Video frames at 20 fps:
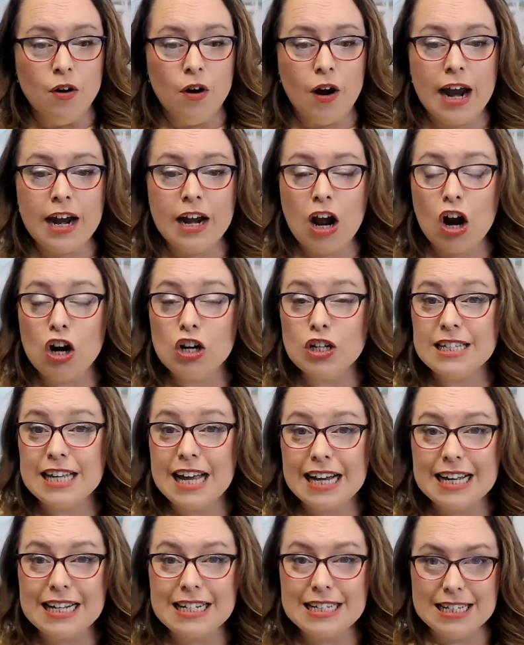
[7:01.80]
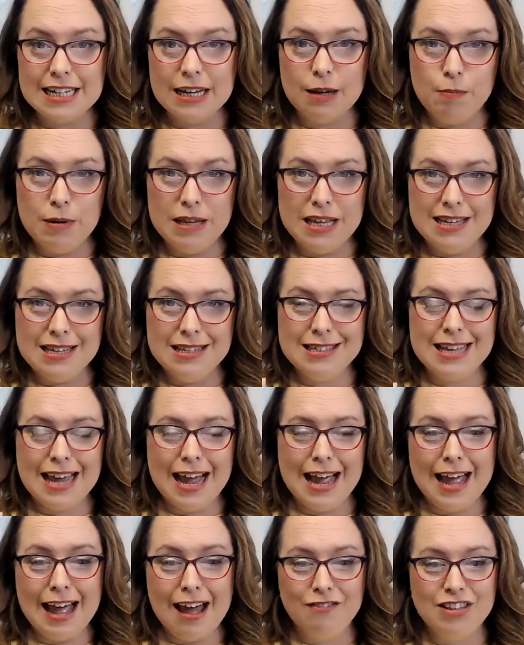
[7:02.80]
All right, our second tip is,
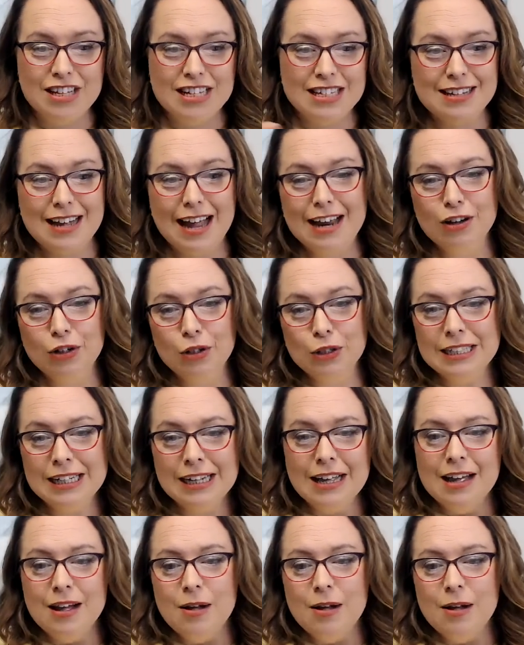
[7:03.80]
I have this titled